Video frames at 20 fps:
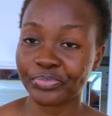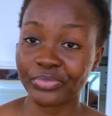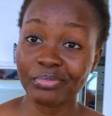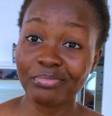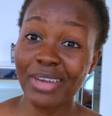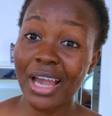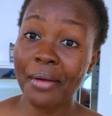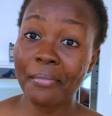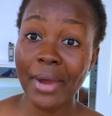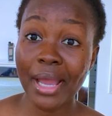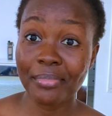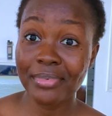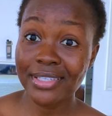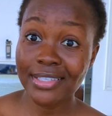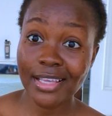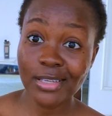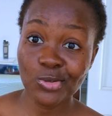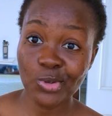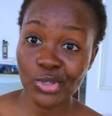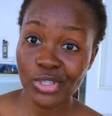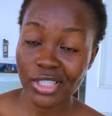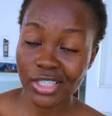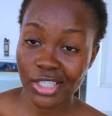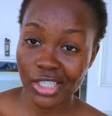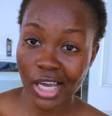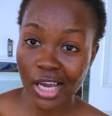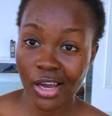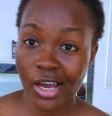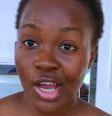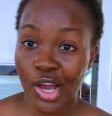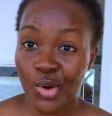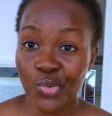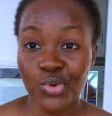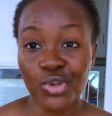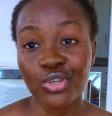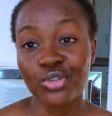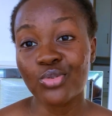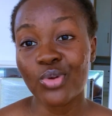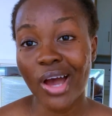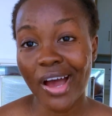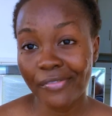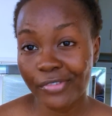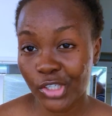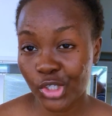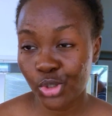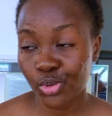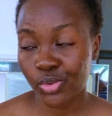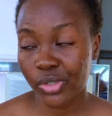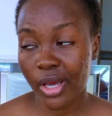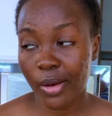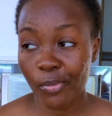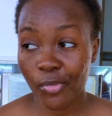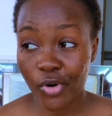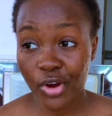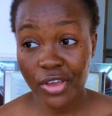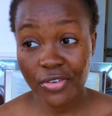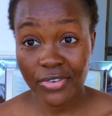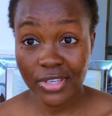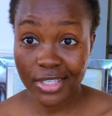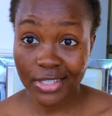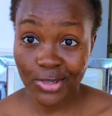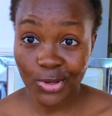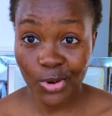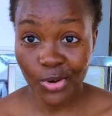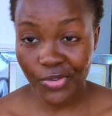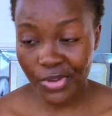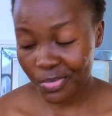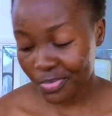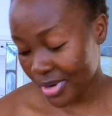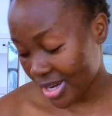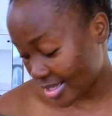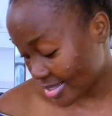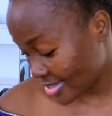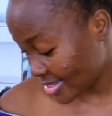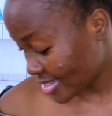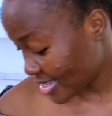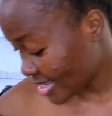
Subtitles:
Me and my business studies teacher, we used to have issue then, but if it's theory part,